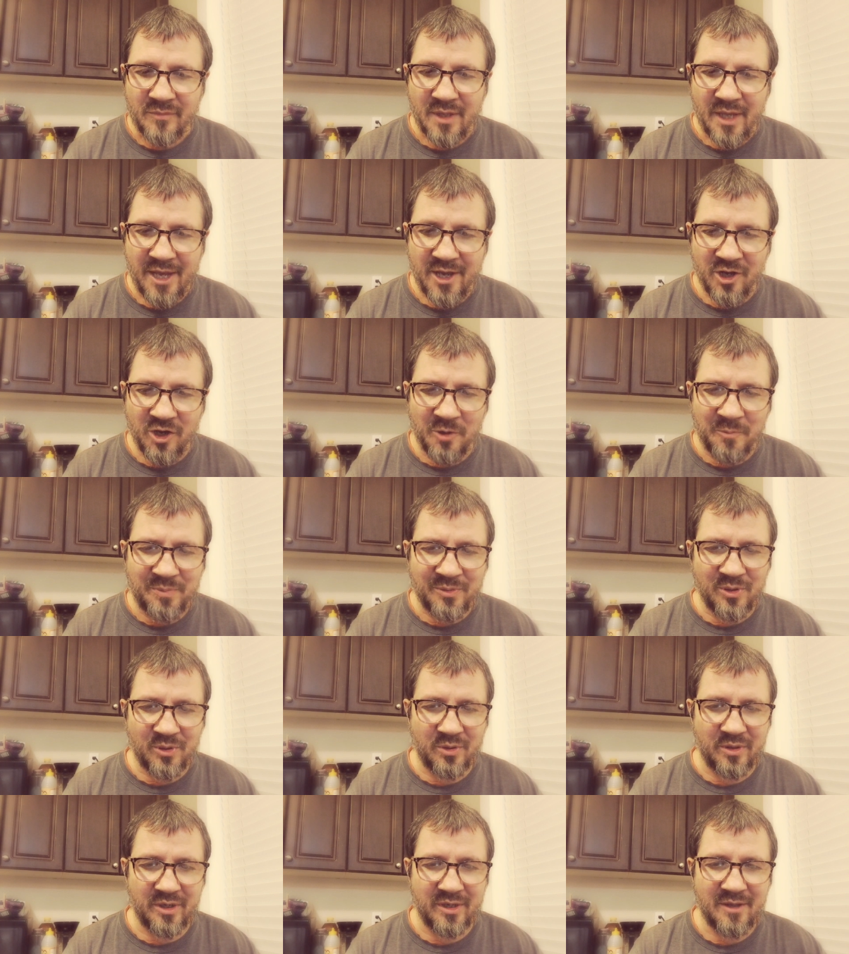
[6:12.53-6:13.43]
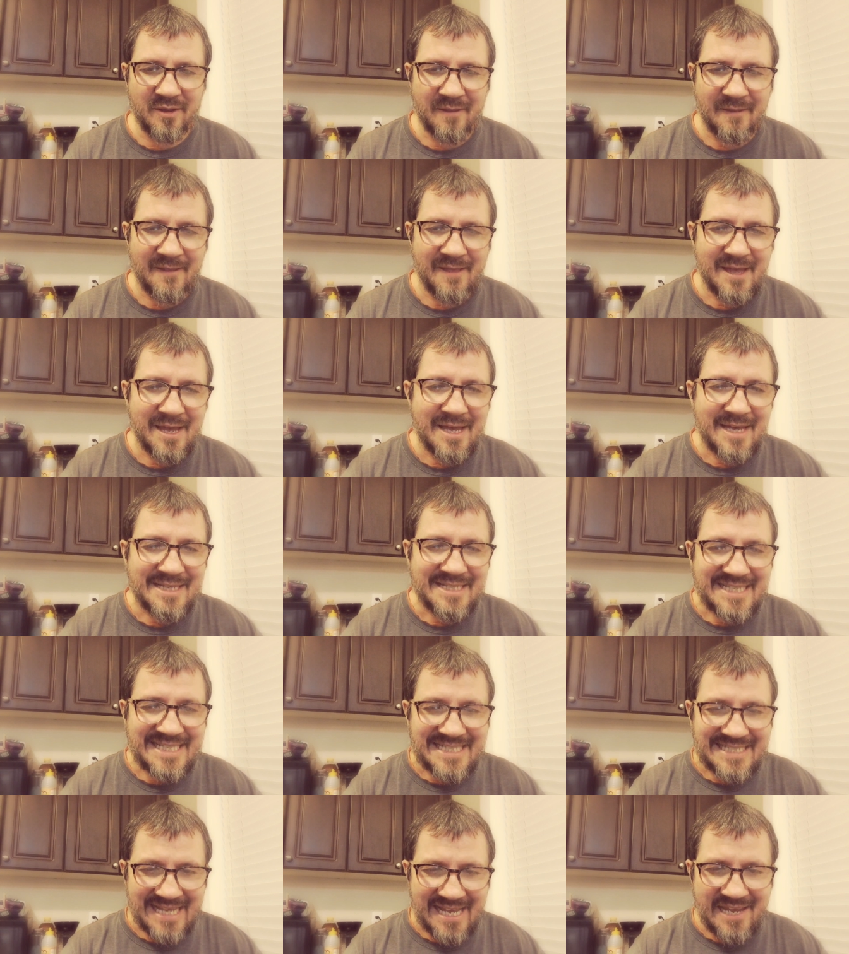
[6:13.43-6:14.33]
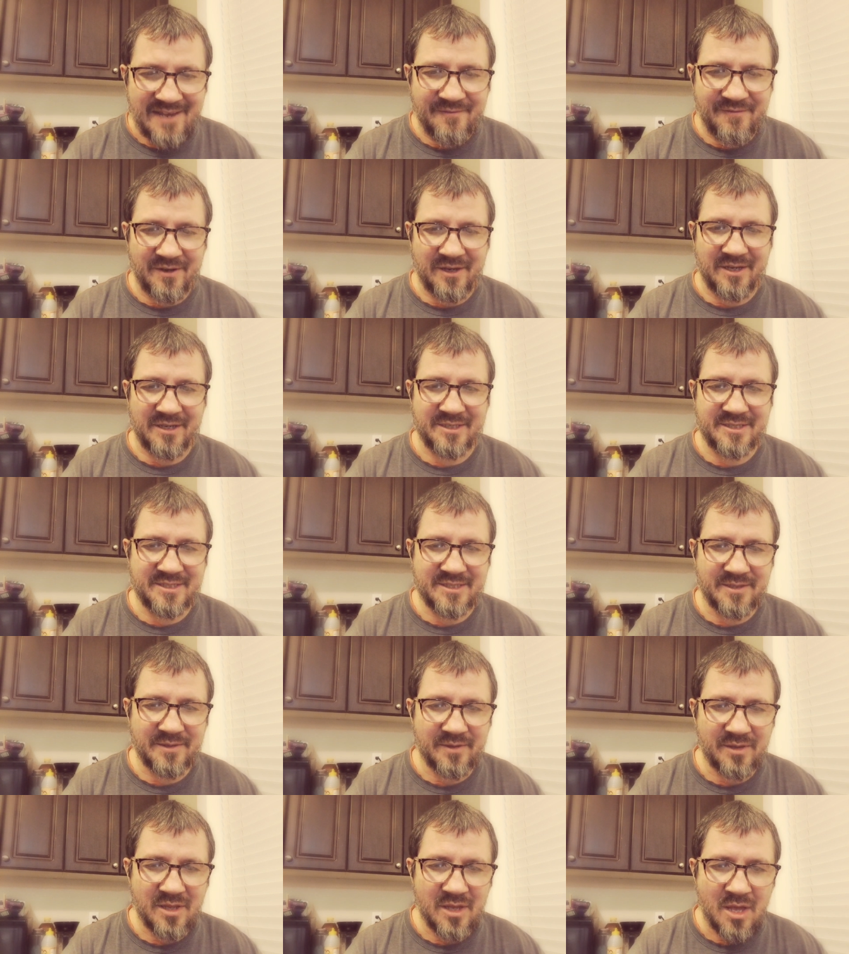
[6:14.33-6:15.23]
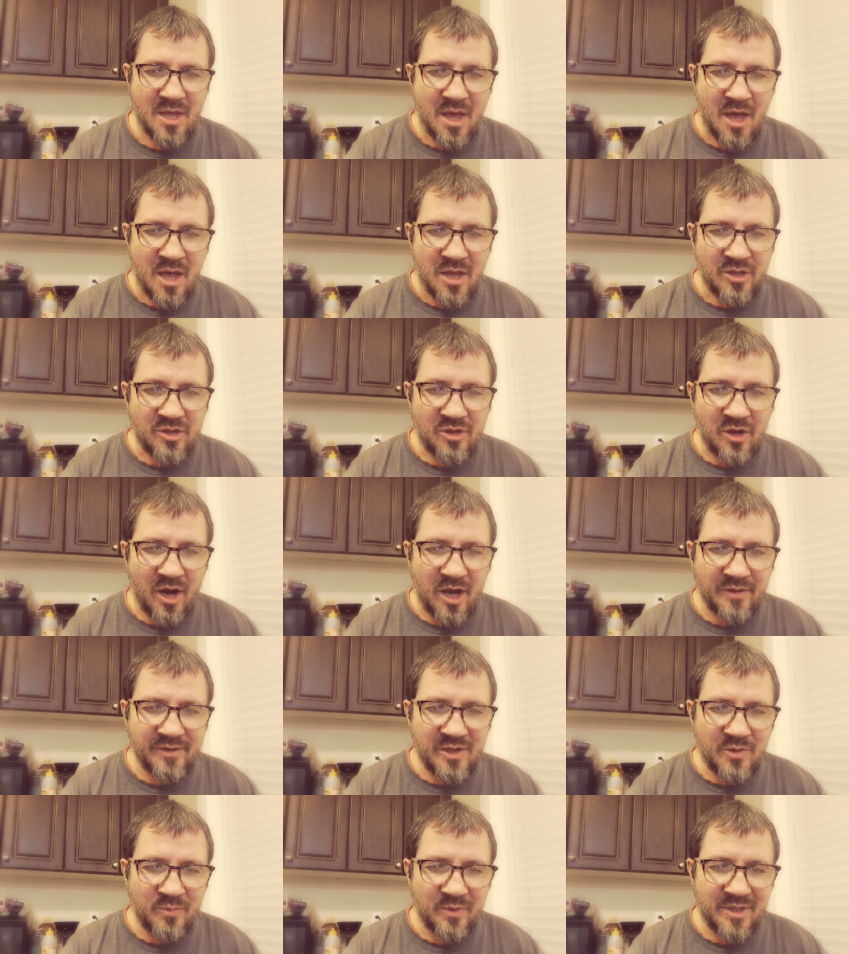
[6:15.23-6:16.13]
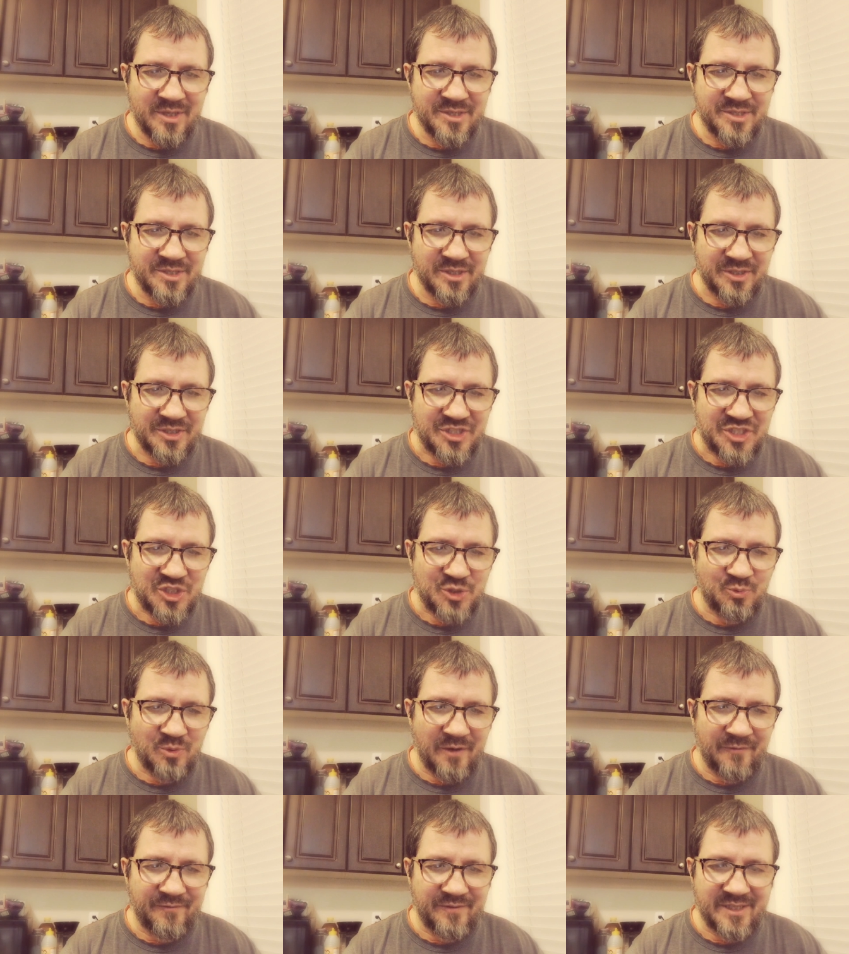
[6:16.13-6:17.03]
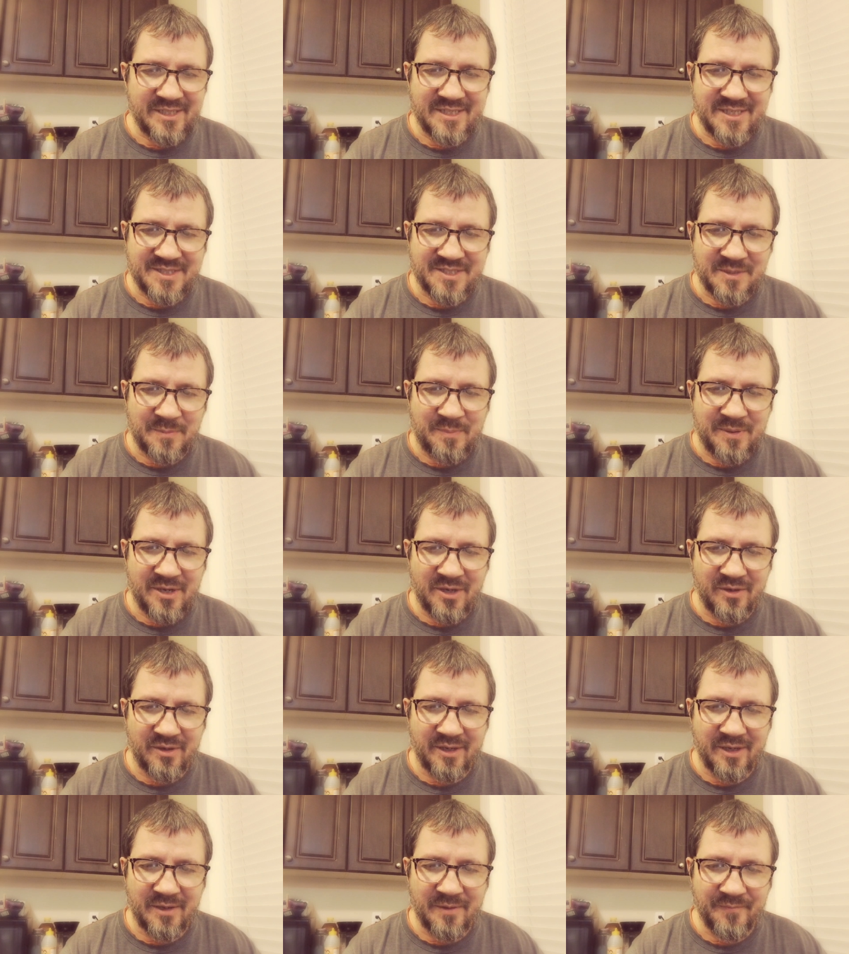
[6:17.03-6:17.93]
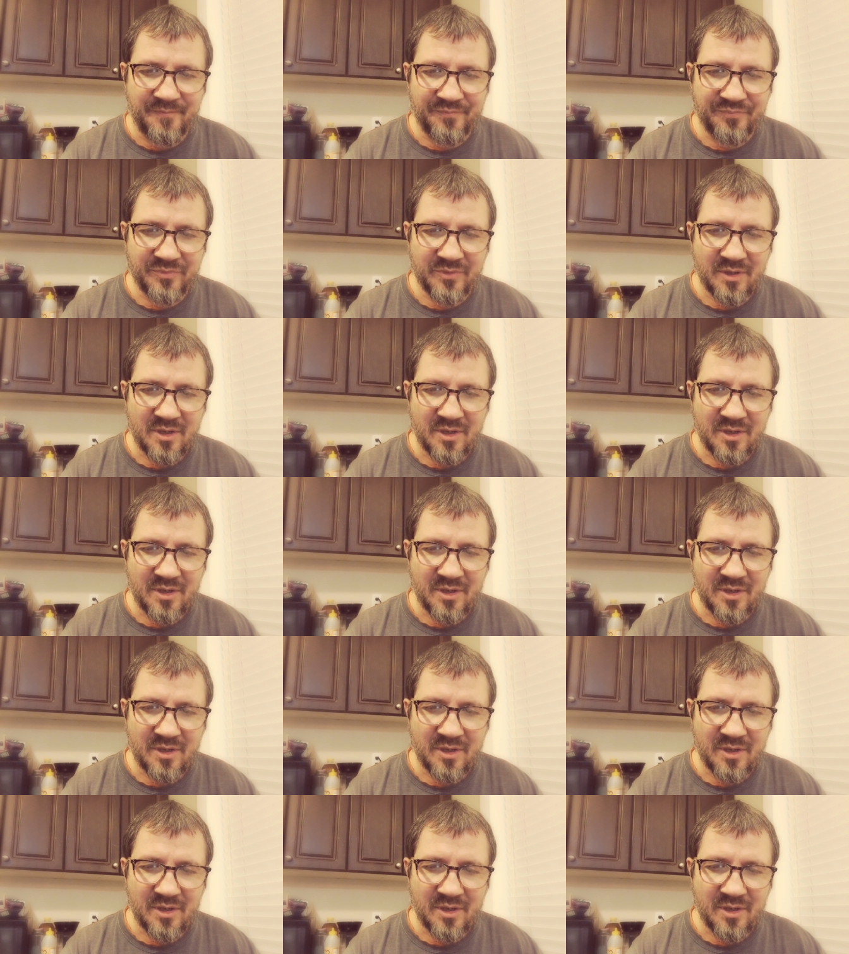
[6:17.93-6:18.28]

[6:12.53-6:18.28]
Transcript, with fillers: Help, Lord, save us. Godly ones are swiftly disappearing.